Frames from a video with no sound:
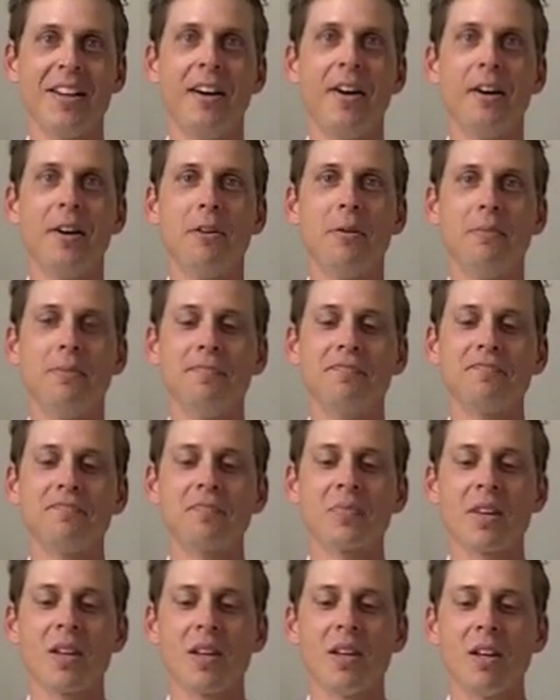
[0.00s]

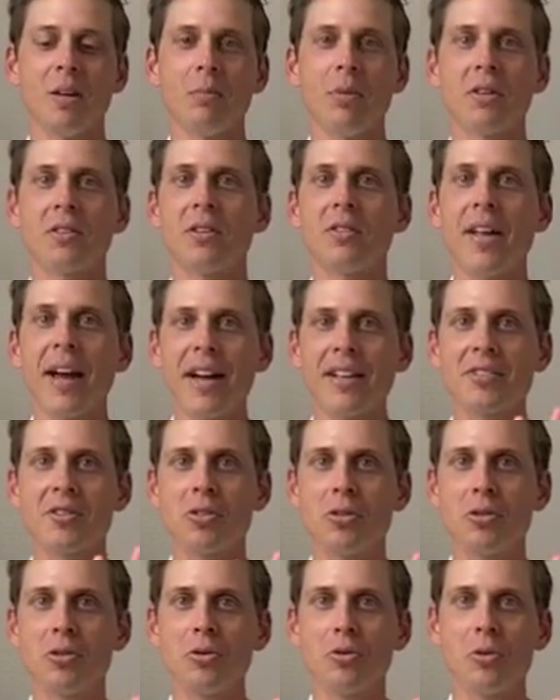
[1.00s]
But the
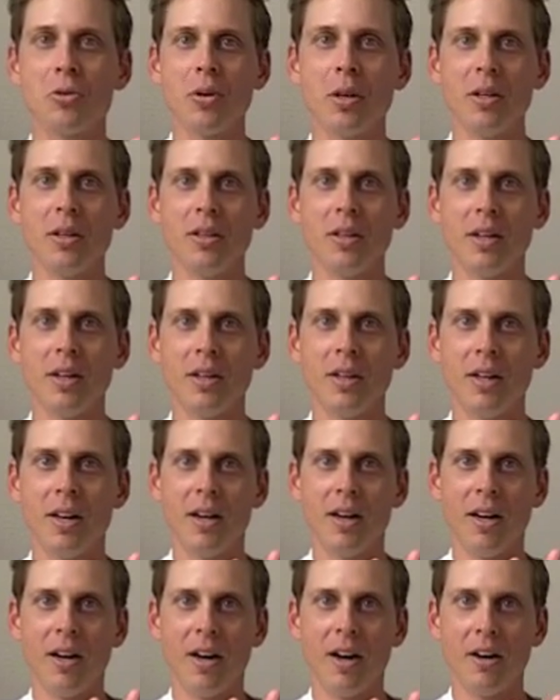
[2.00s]
last two
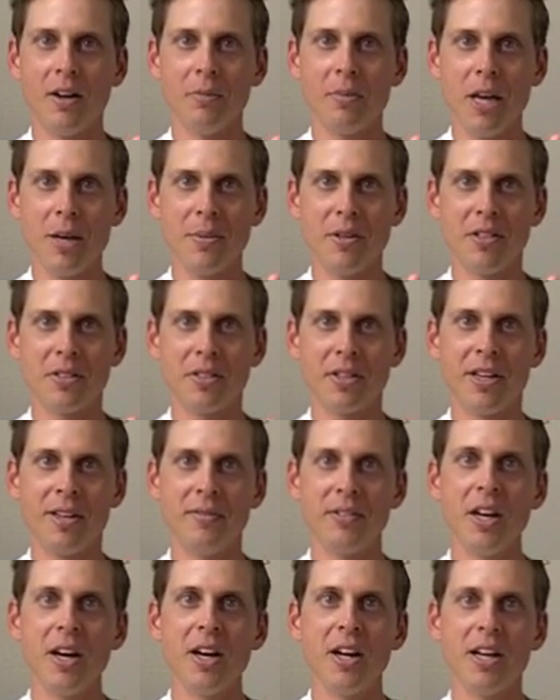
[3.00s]
Iron Babies that
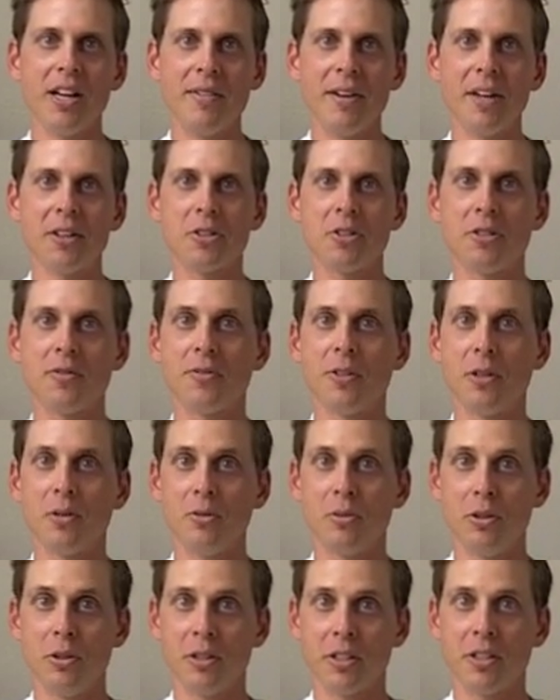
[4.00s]
I've done, I've actually
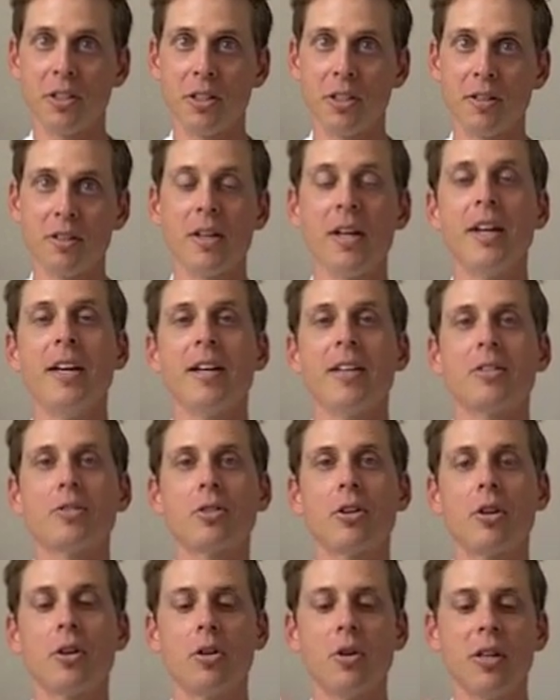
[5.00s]
felt really good.
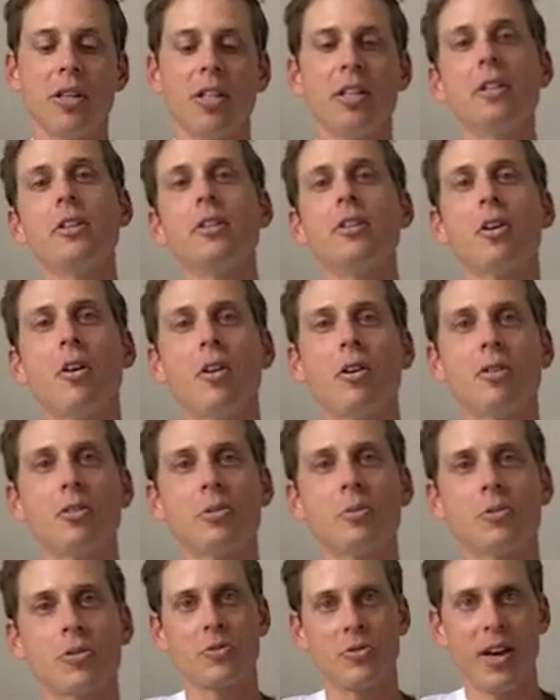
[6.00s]
So here
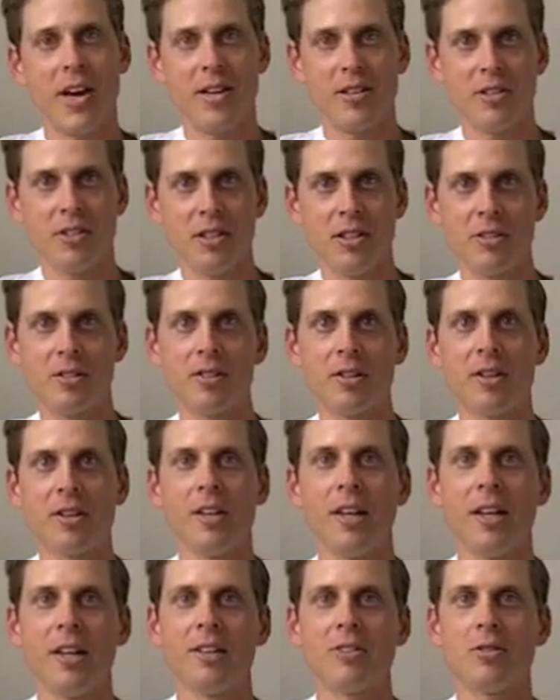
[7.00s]
are strategies
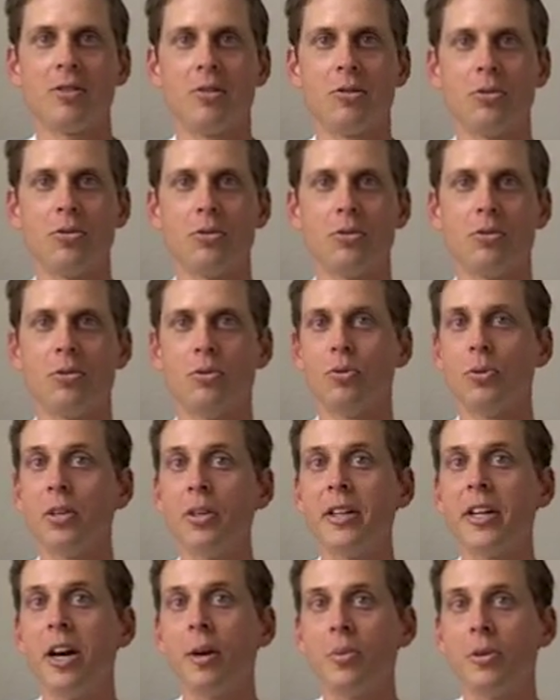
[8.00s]
to
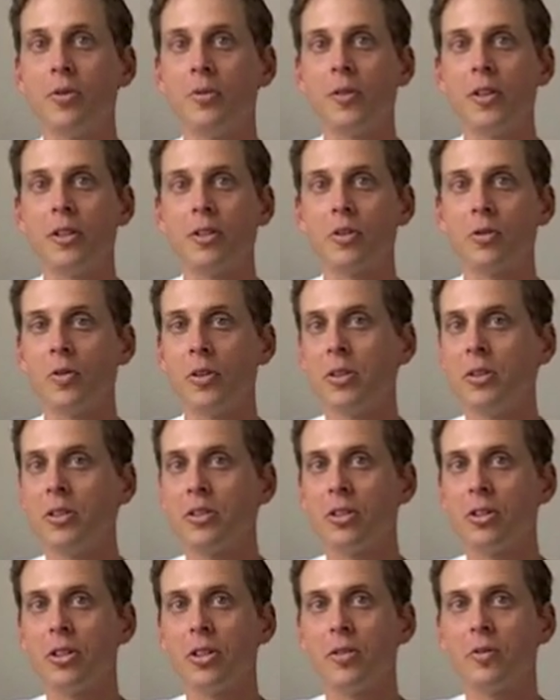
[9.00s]
really help you finish
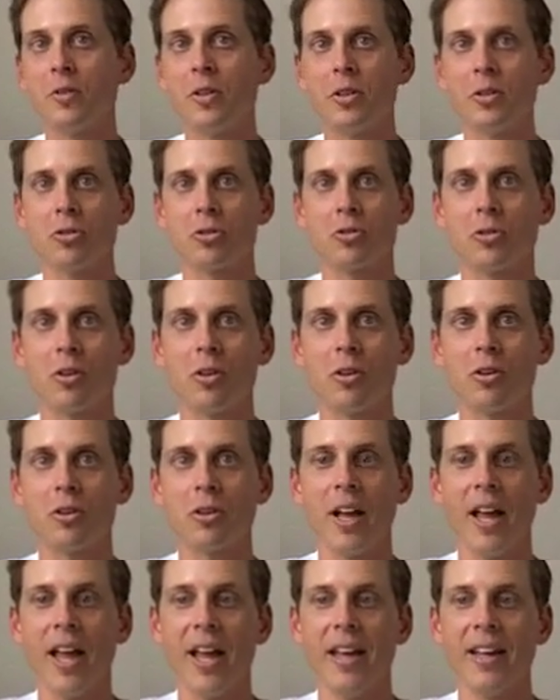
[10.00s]
feeling good, feeling
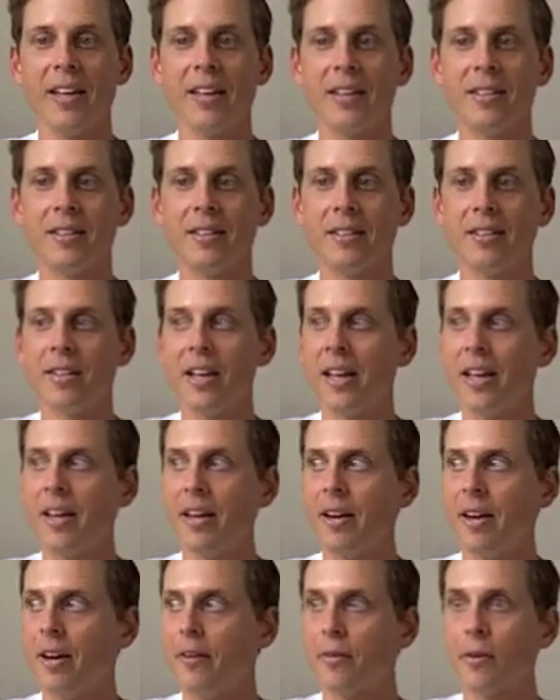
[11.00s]
strong. And
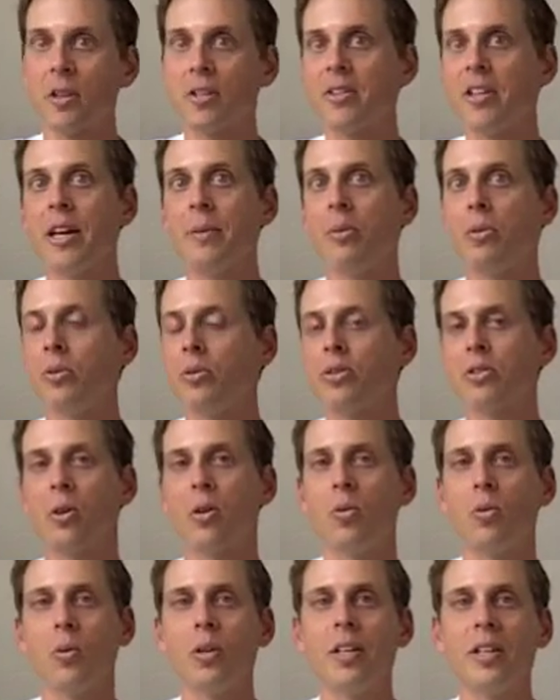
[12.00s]
for example, this
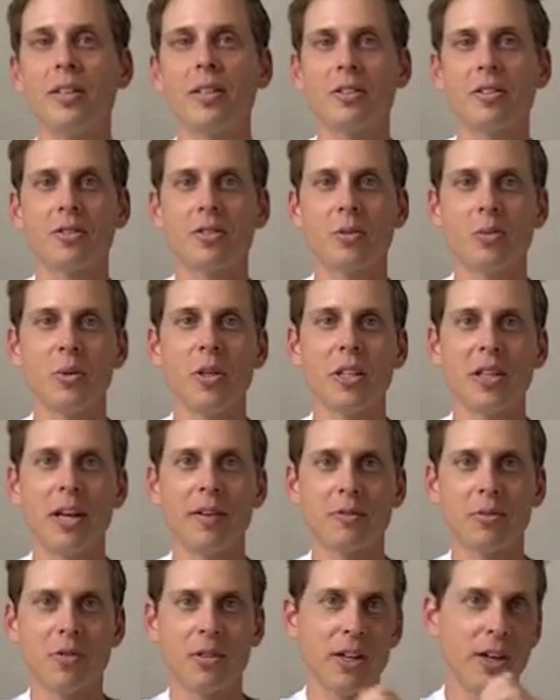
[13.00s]
whole week, this is the week
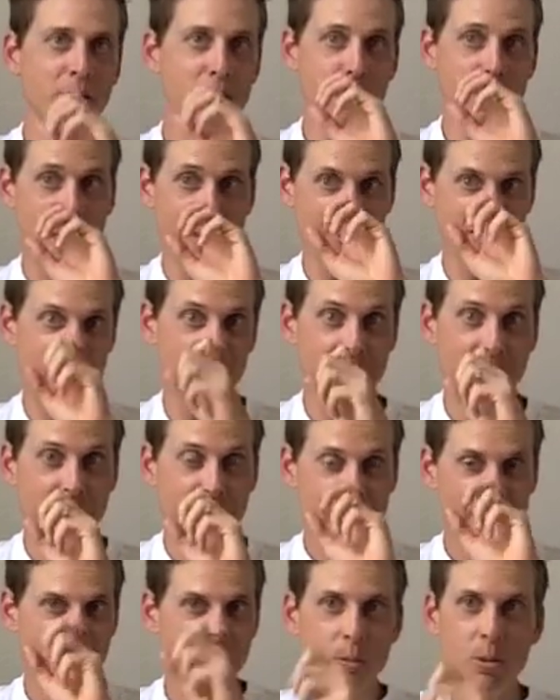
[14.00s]
after the Iron Baby,
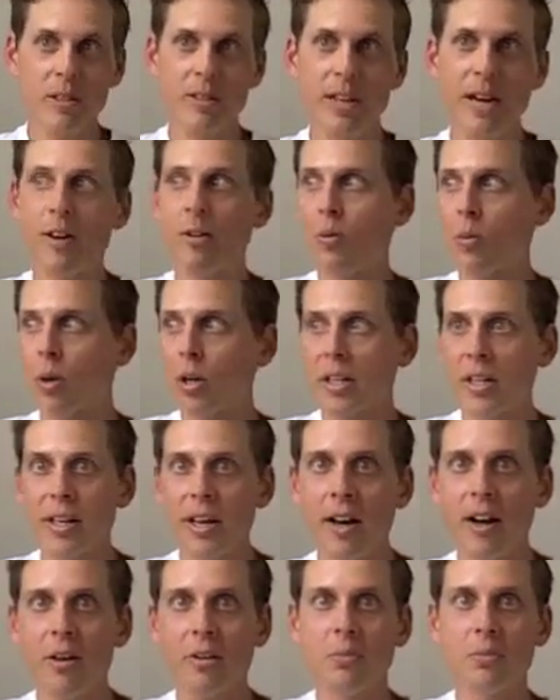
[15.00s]
I've been out
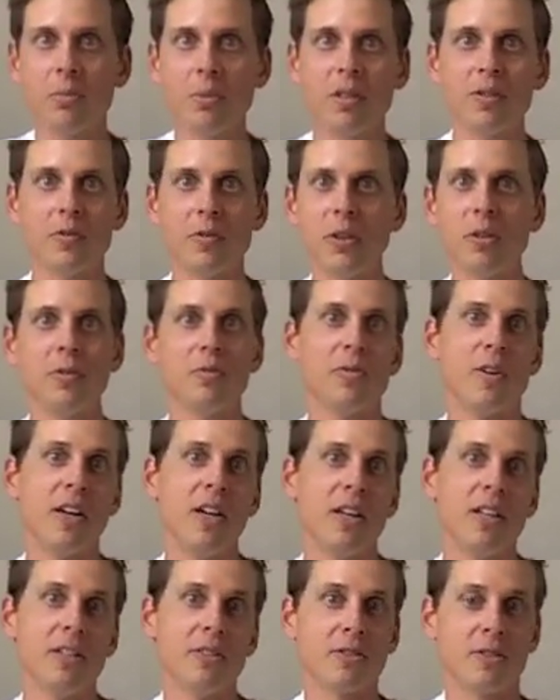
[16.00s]
working out, been feeling
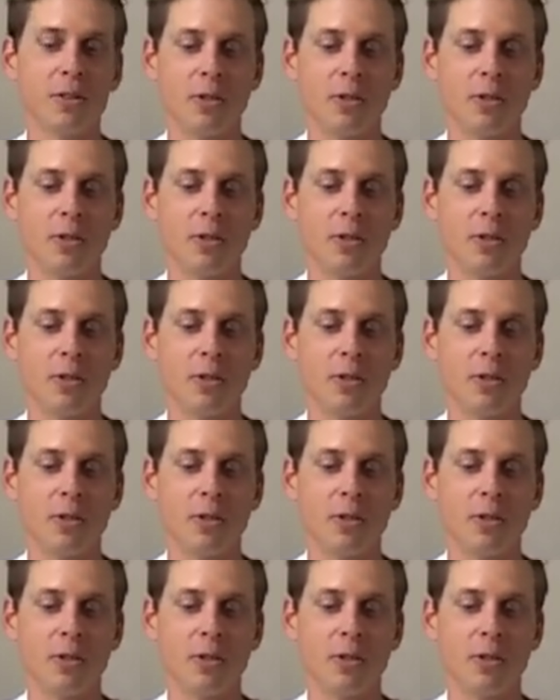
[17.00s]
fine.